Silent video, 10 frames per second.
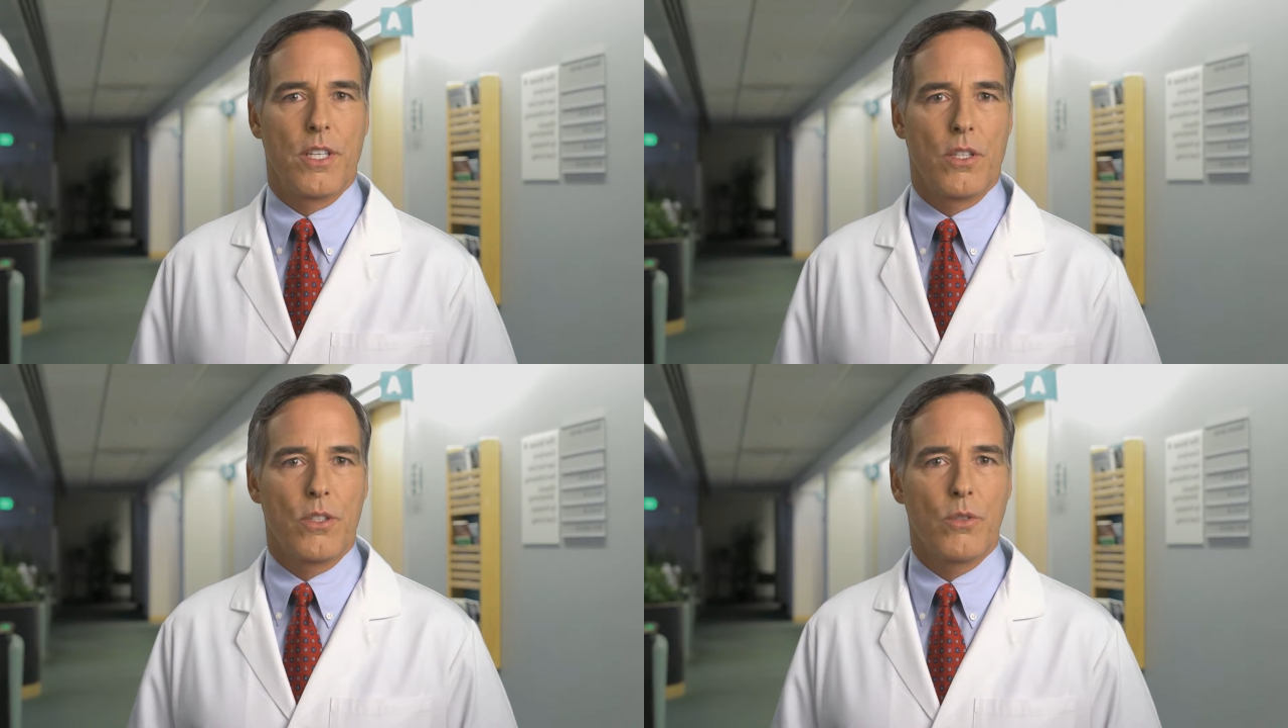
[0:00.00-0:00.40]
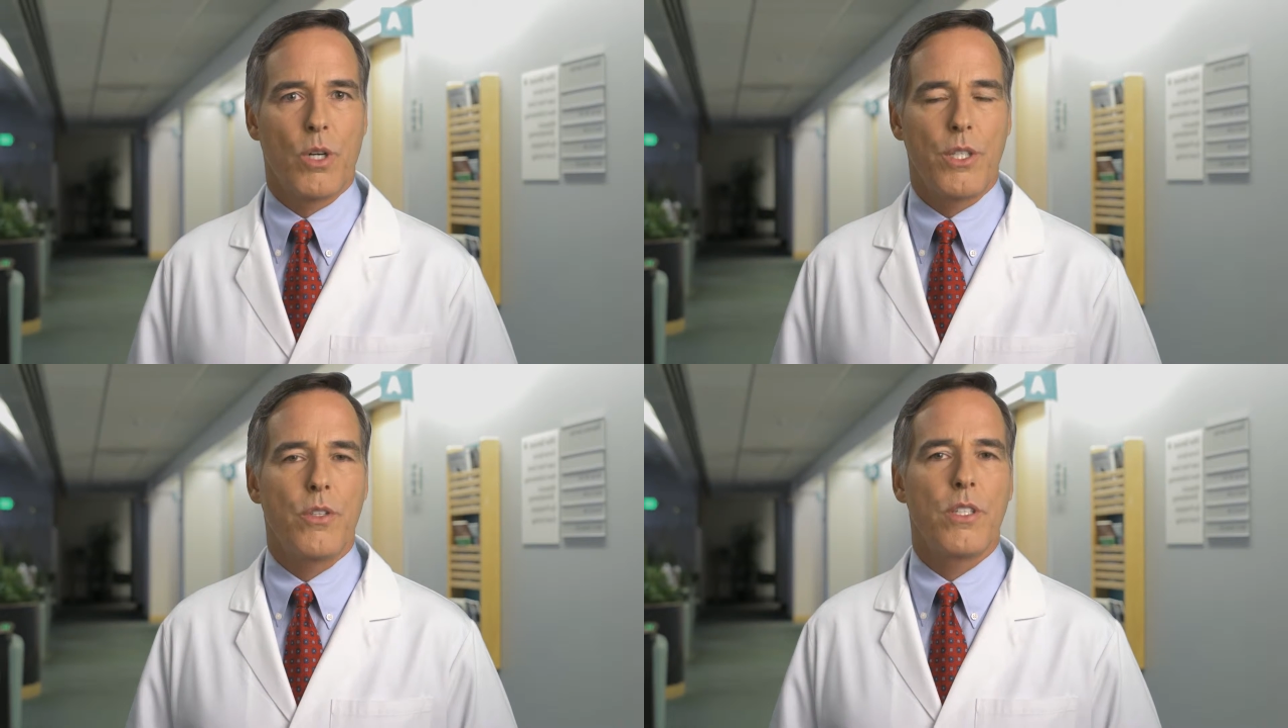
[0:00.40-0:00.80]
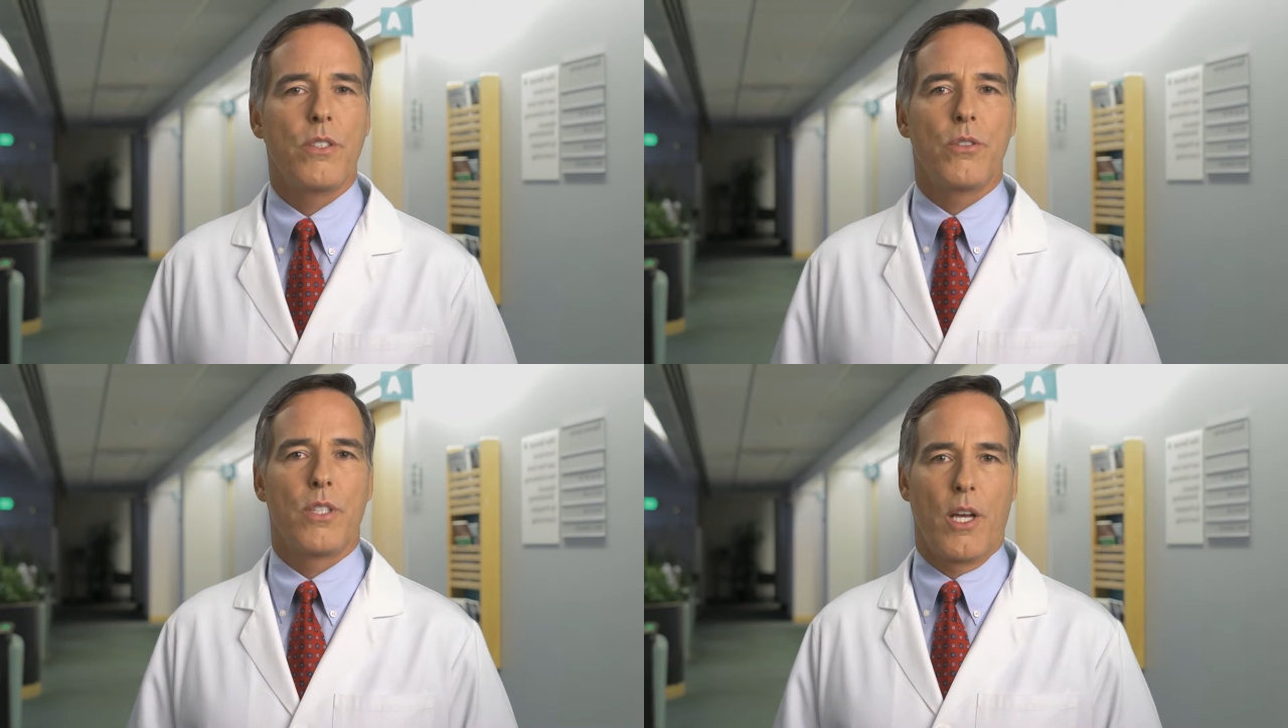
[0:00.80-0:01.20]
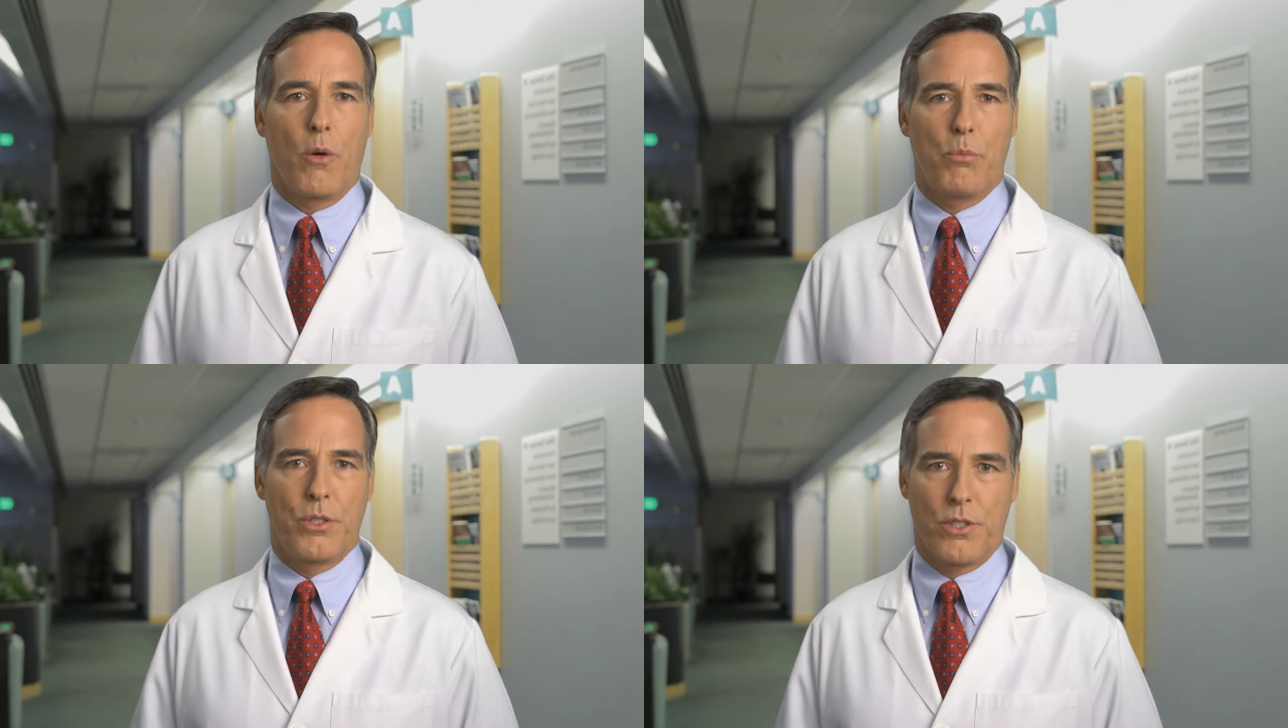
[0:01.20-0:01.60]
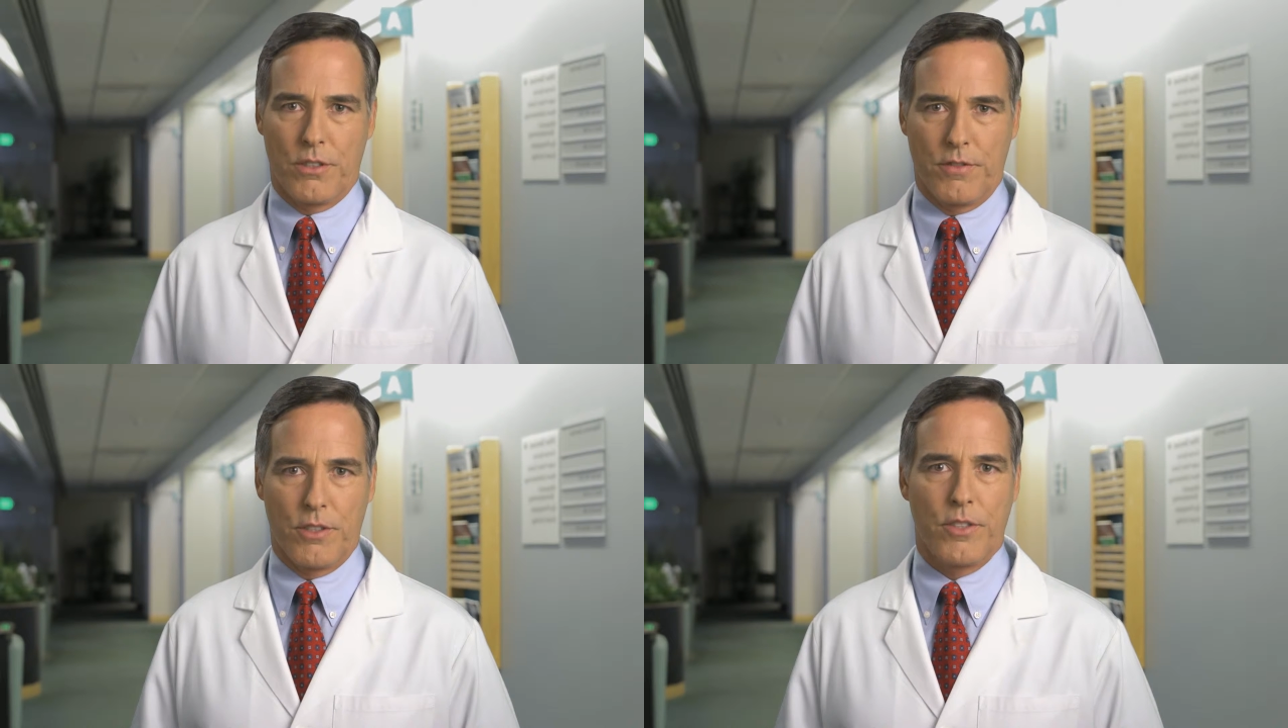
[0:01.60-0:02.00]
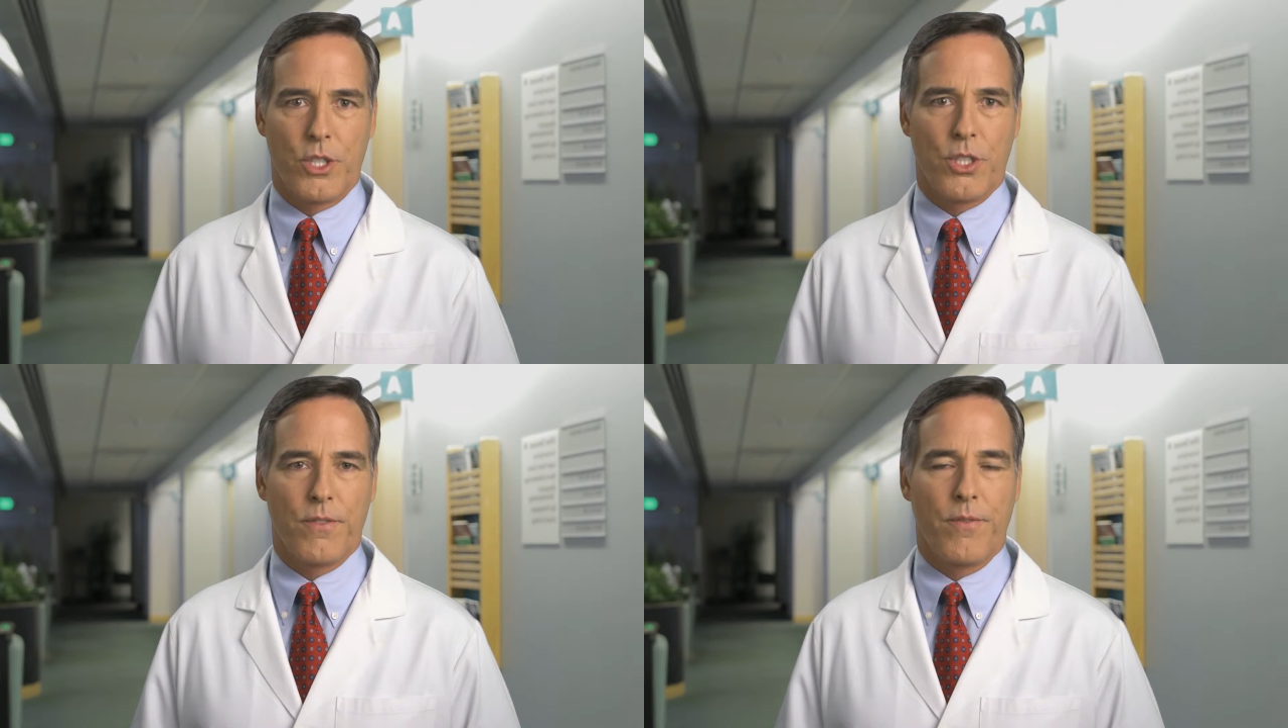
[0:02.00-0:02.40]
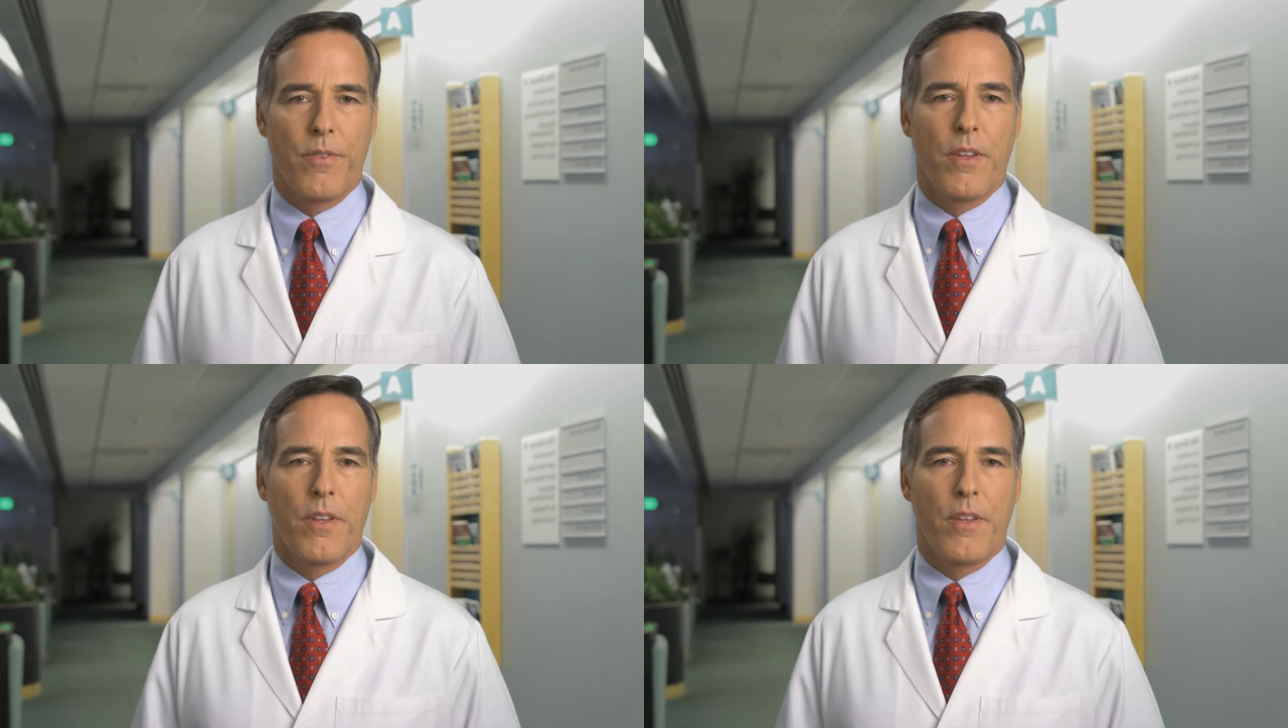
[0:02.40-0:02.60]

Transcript: and learn what you can do to help preserve your vision.